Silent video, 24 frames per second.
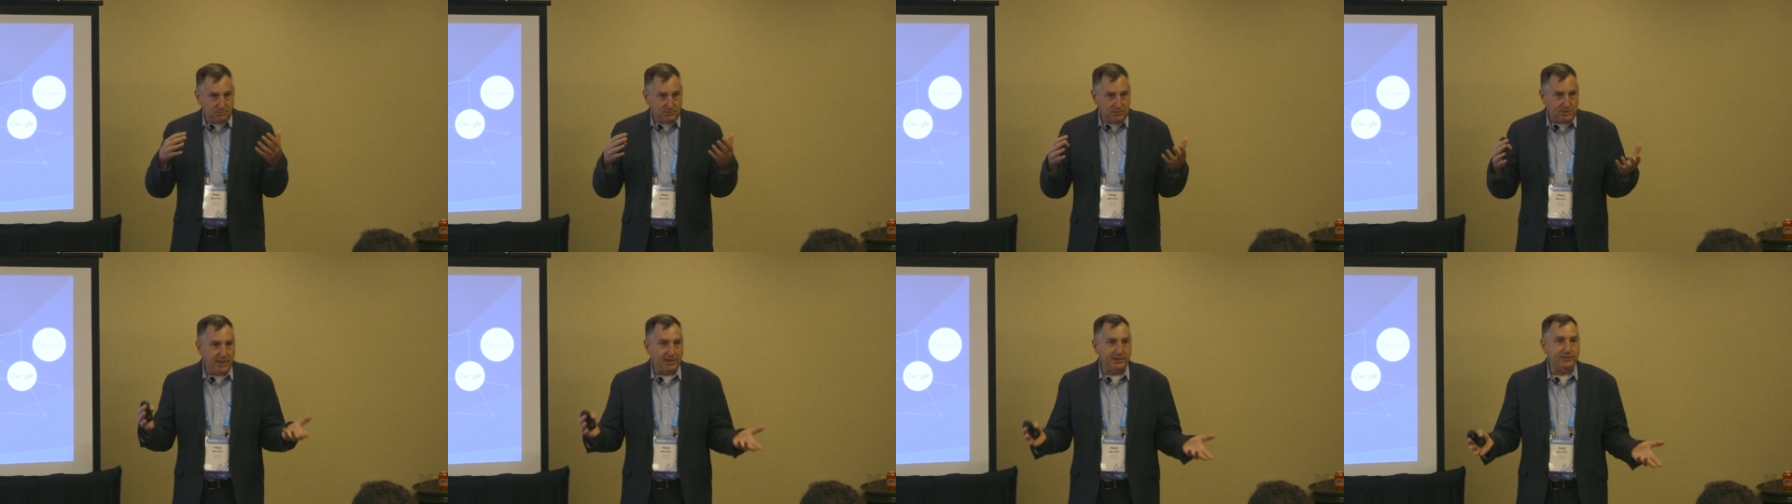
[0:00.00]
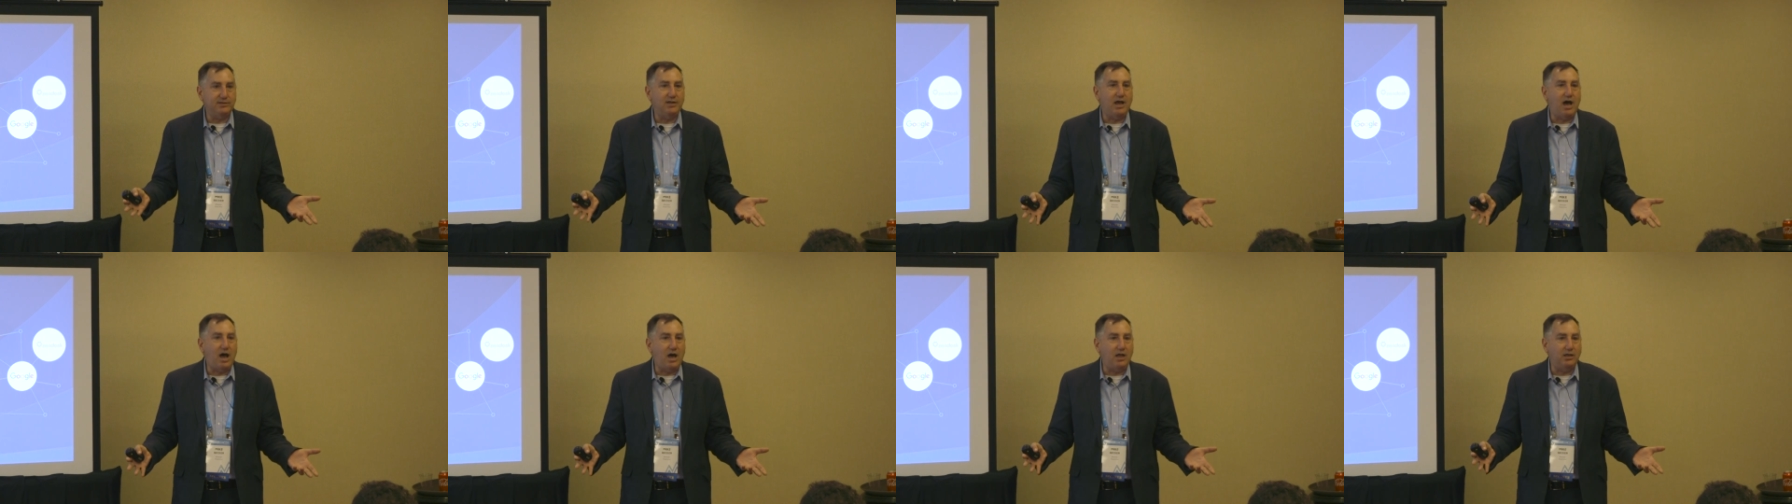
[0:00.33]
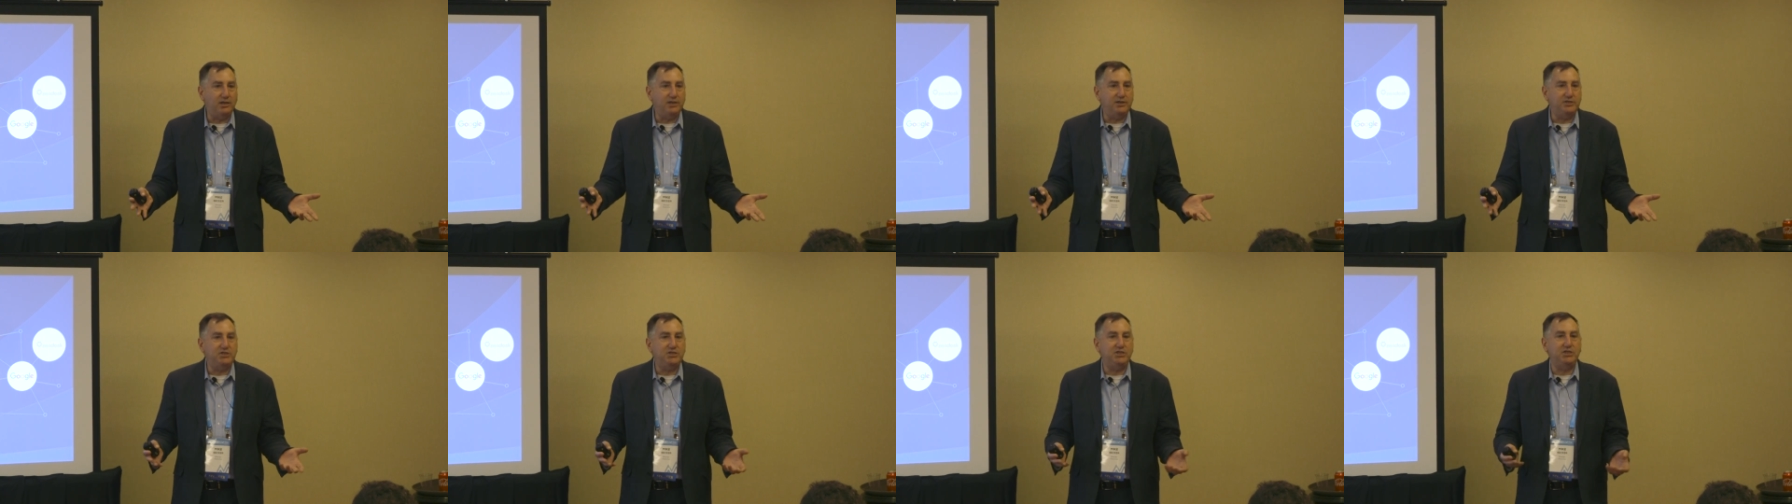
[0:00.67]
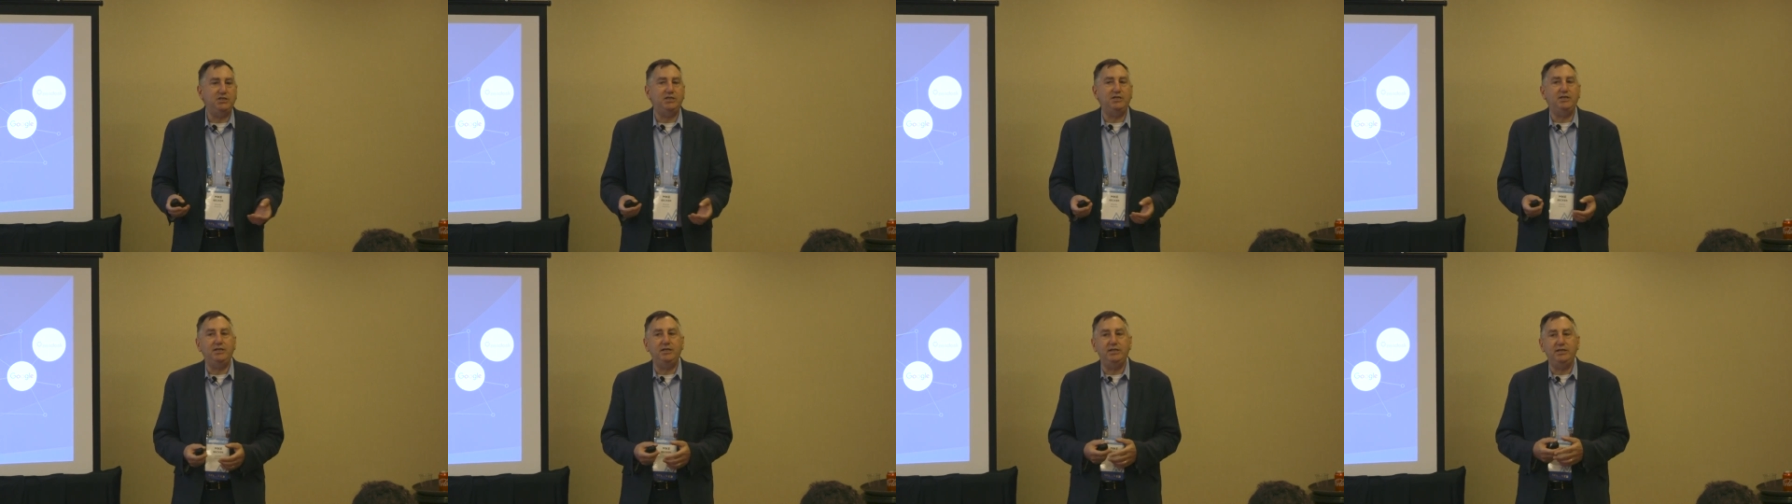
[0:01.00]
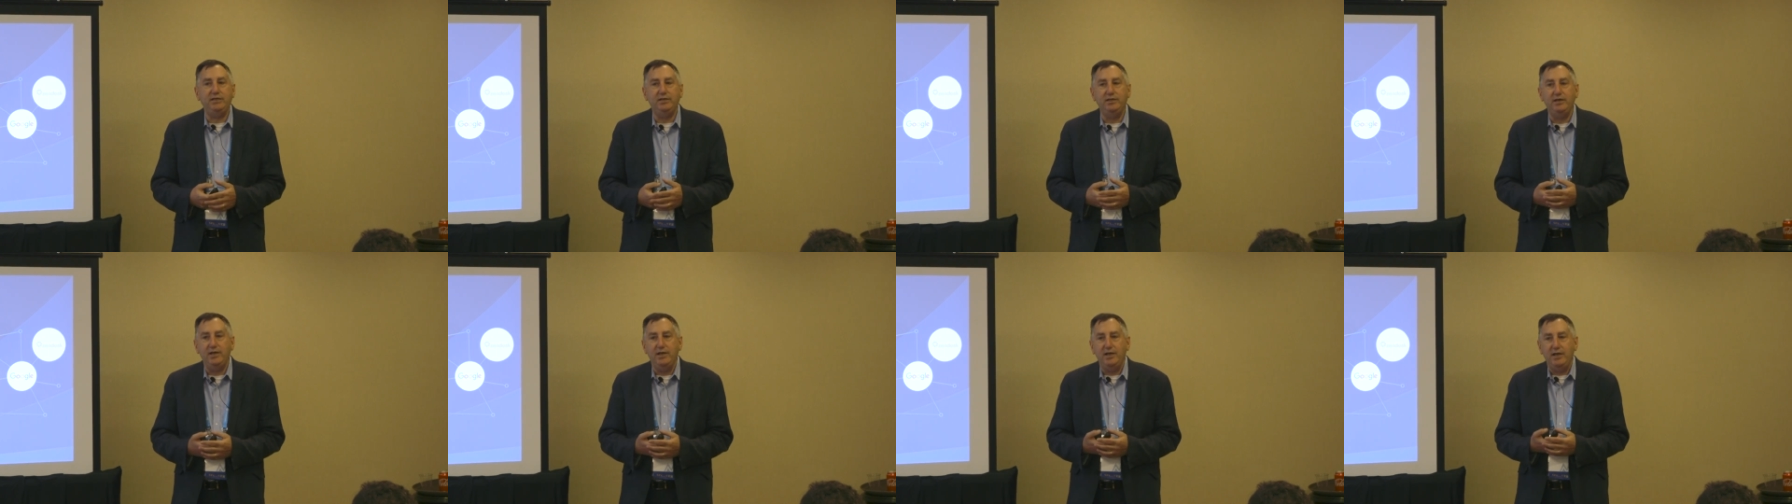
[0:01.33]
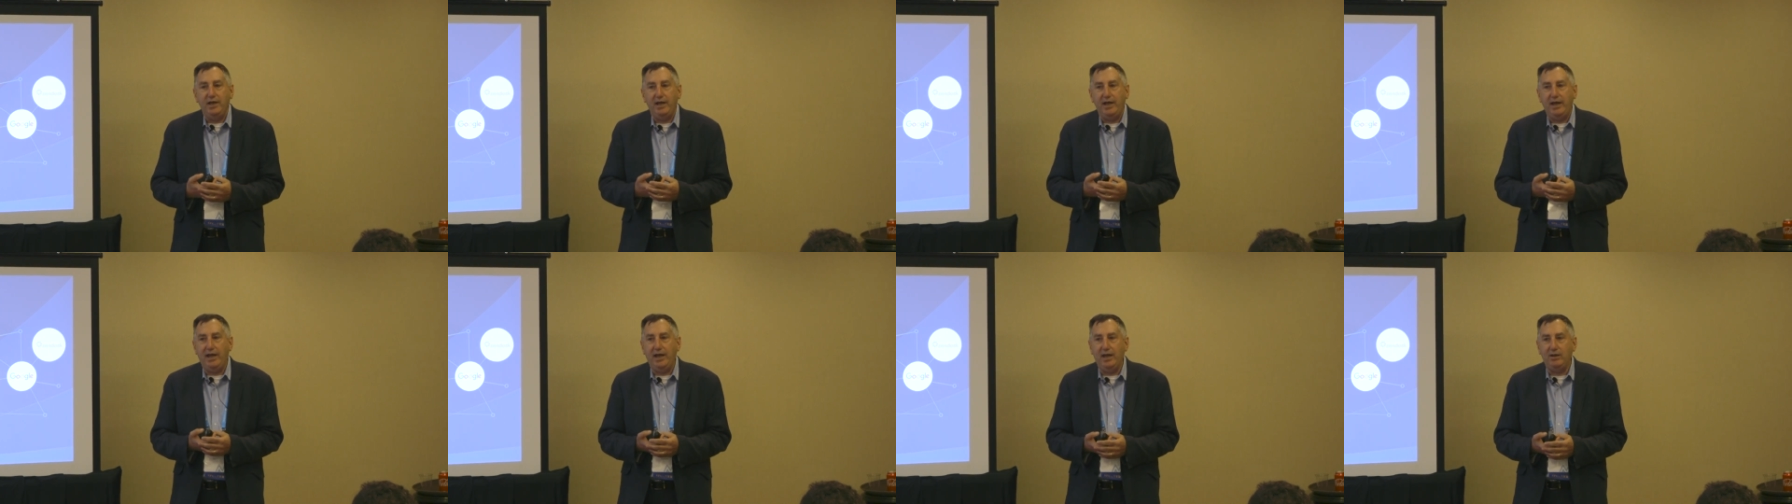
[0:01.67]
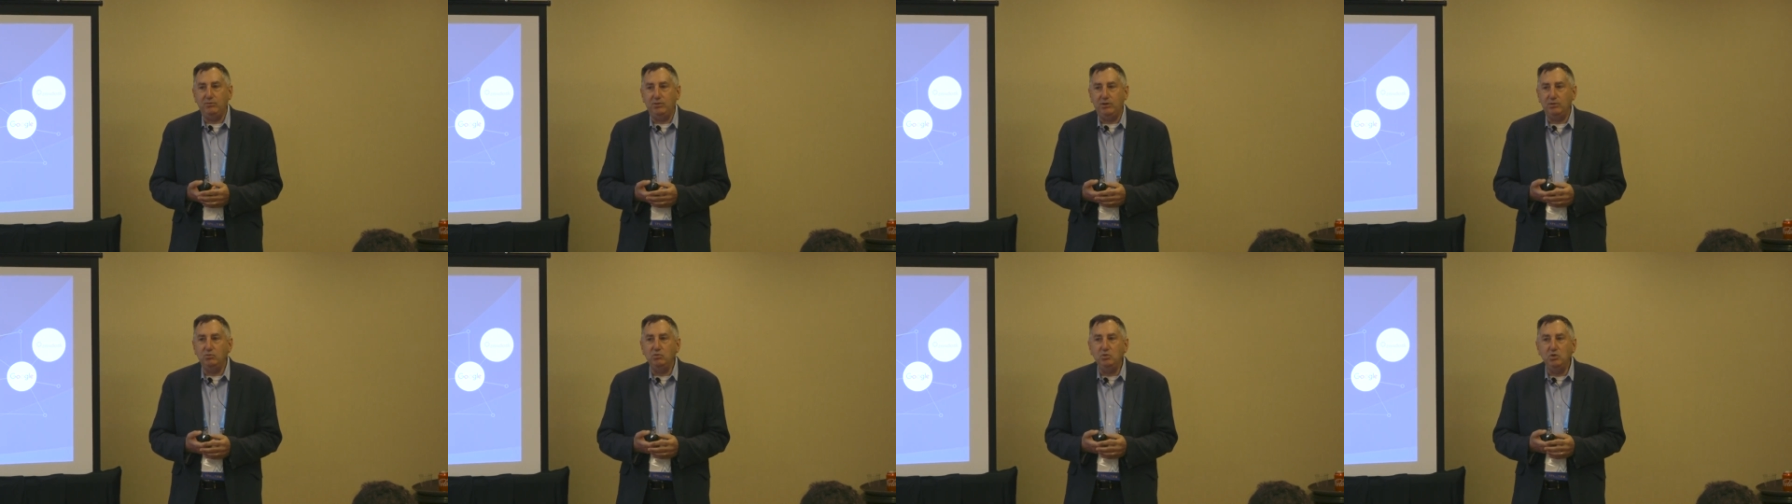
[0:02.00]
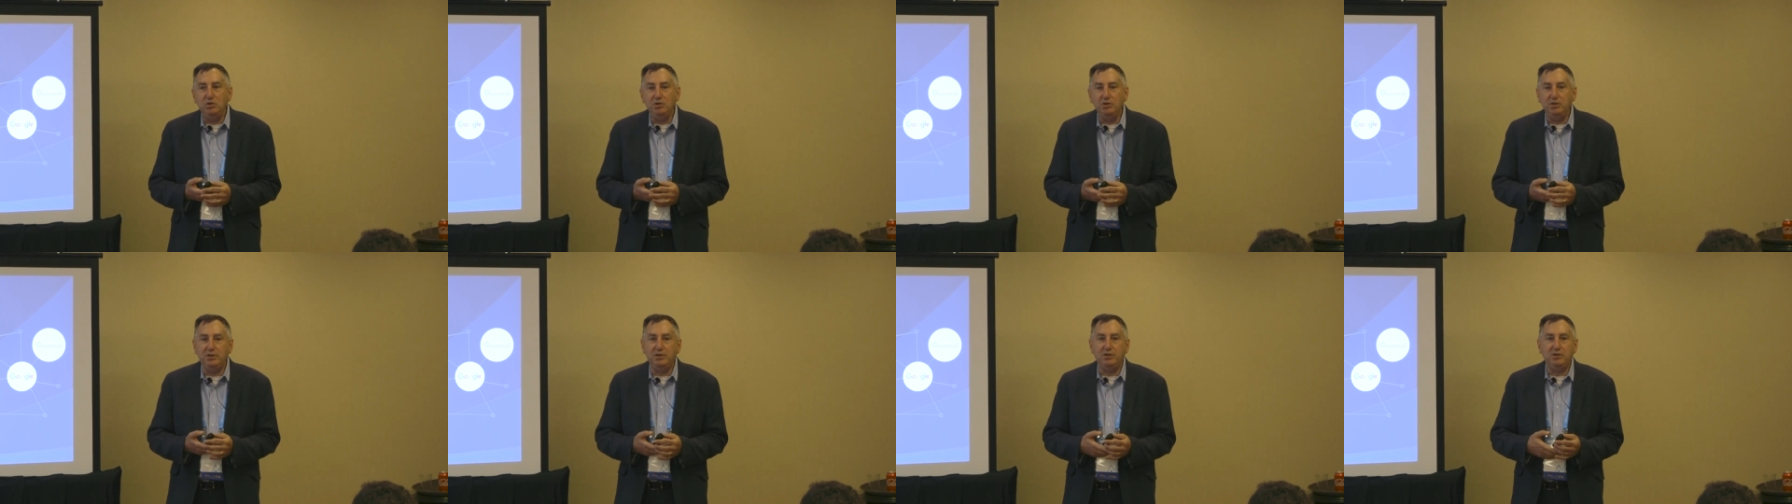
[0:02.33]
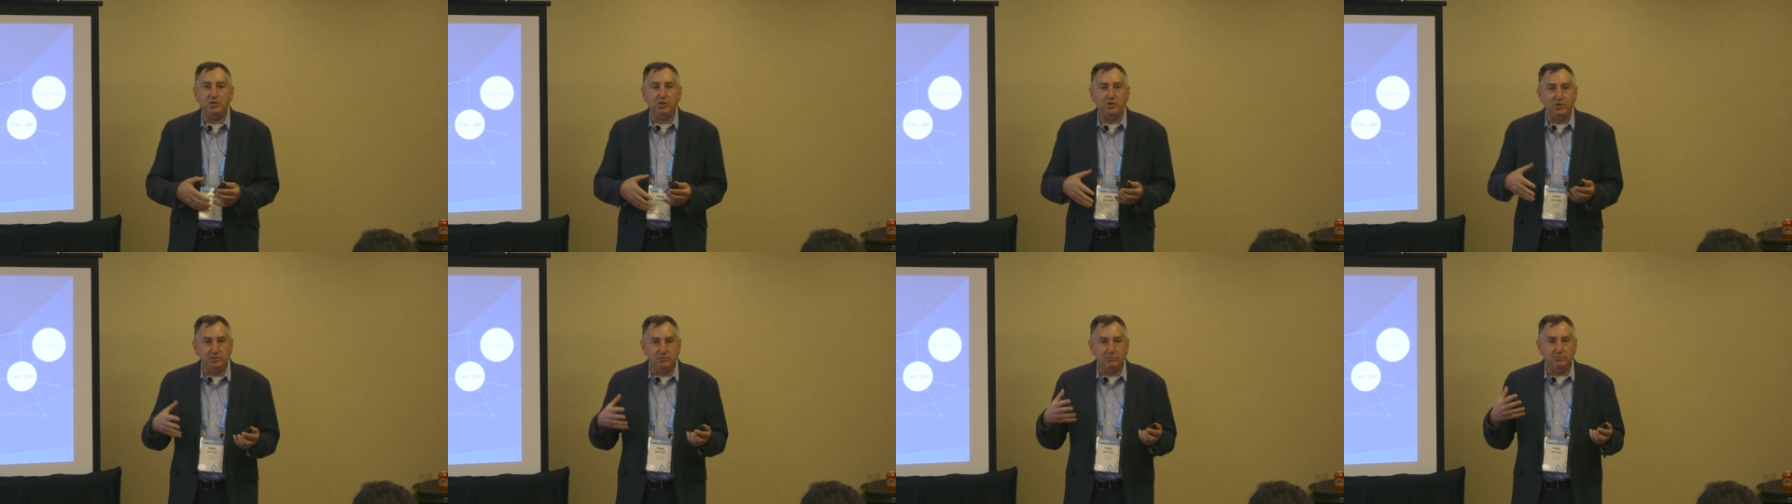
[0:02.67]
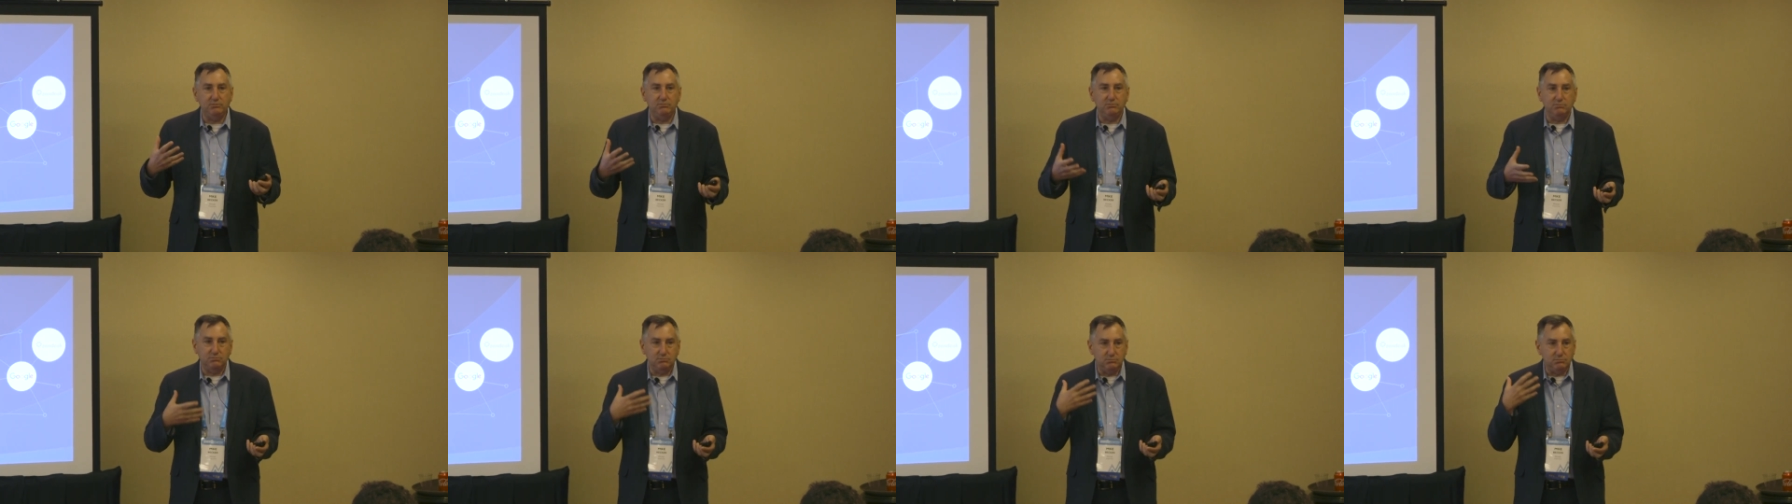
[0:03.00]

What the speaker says: technology, and we really couldn't